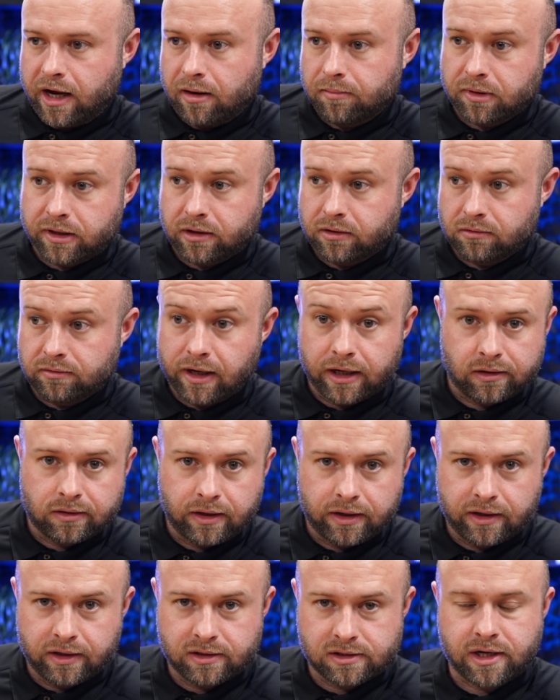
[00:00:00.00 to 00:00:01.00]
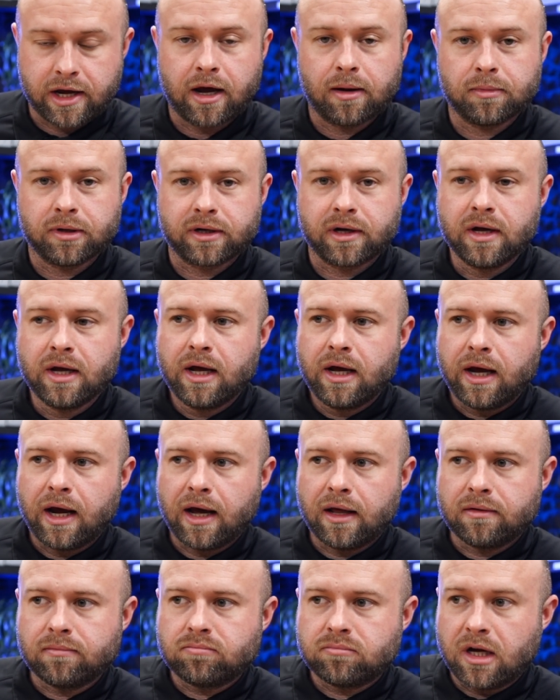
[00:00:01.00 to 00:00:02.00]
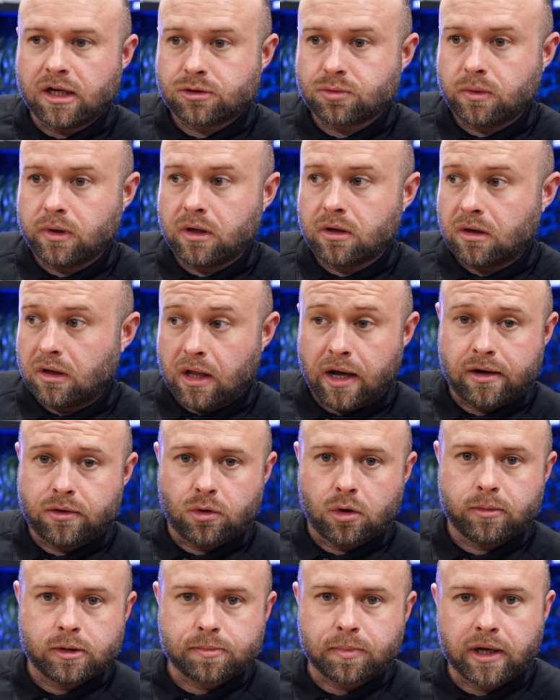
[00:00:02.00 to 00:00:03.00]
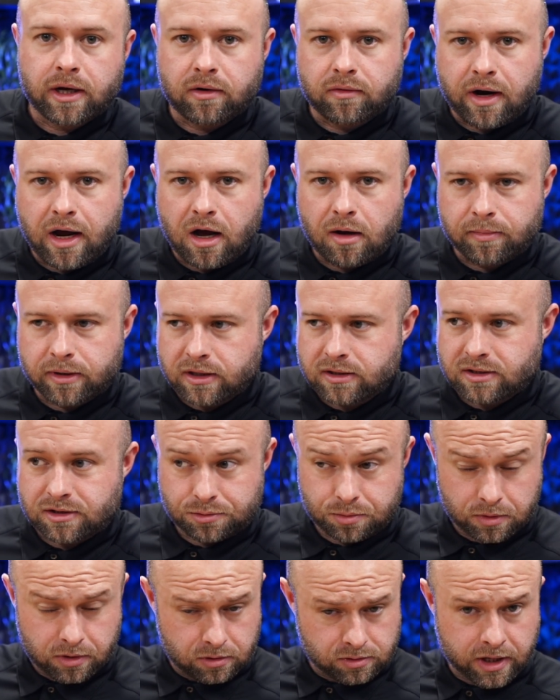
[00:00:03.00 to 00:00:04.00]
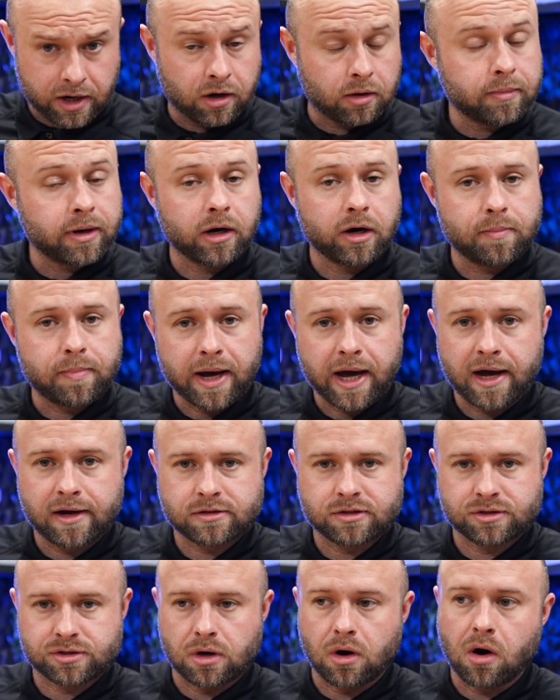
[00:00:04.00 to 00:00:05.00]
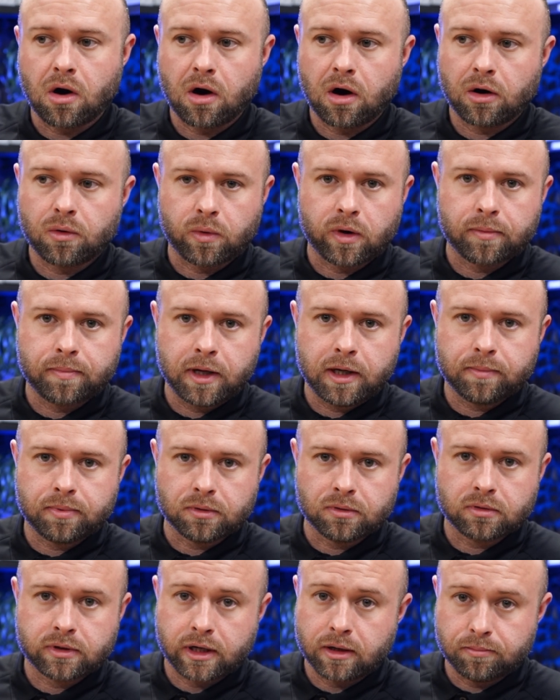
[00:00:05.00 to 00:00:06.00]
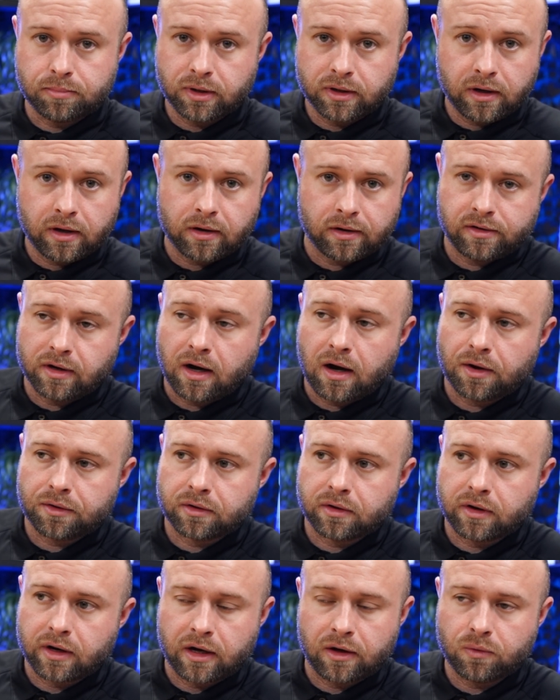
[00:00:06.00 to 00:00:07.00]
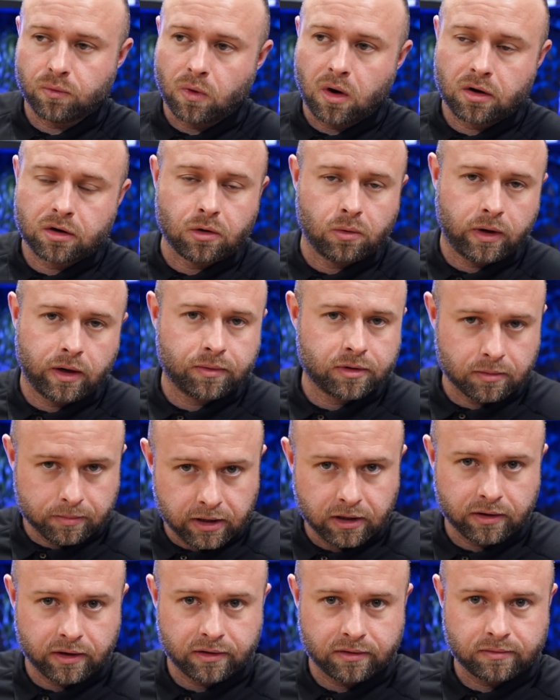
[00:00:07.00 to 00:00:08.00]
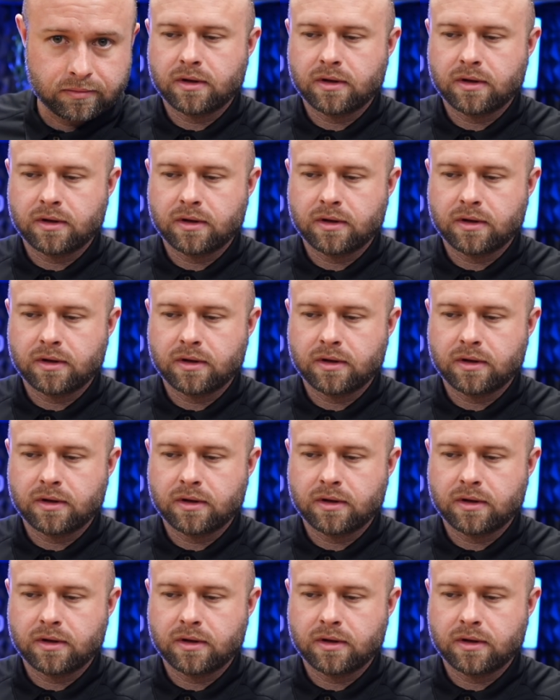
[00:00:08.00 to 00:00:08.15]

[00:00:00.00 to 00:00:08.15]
gambling or regulated as gambling. And that's where a lot of normies play around, because that's where those Hail Mary passes are, where people can put in $1 and walk away with $1 million.